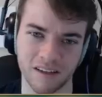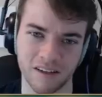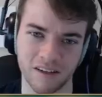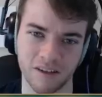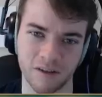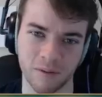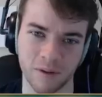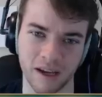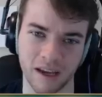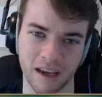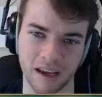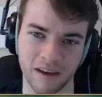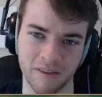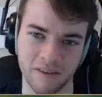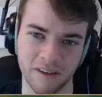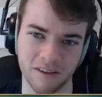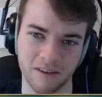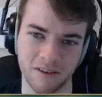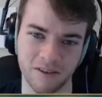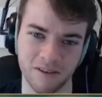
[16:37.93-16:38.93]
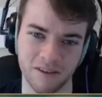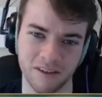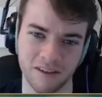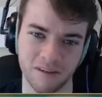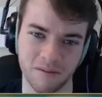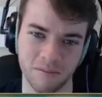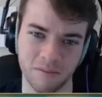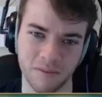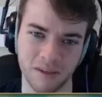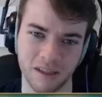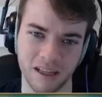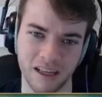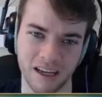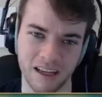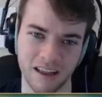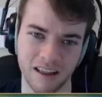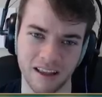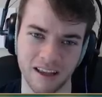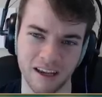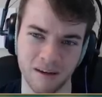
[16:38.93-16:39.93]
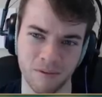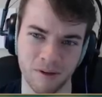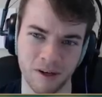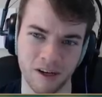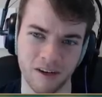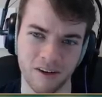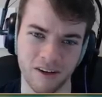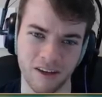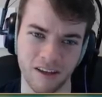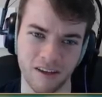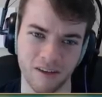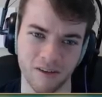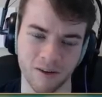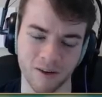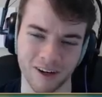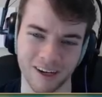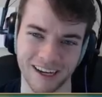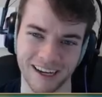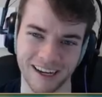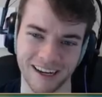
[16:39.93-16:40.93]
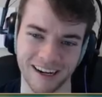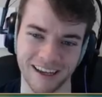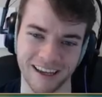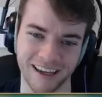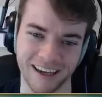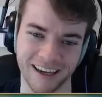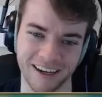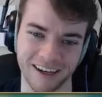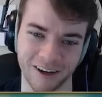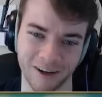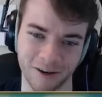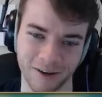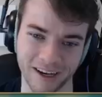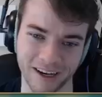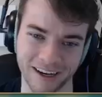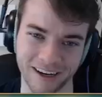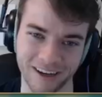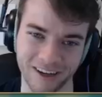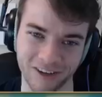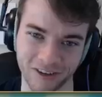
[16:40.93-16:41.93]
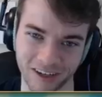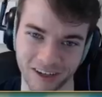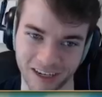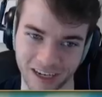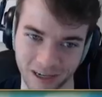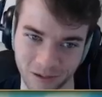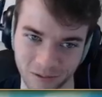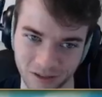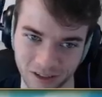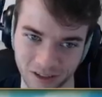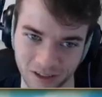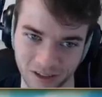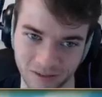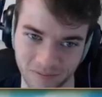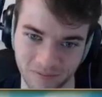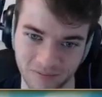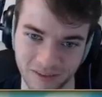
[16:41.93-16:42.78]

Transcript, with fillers: do I have to go to Malie Library, or can I go get a new encounter?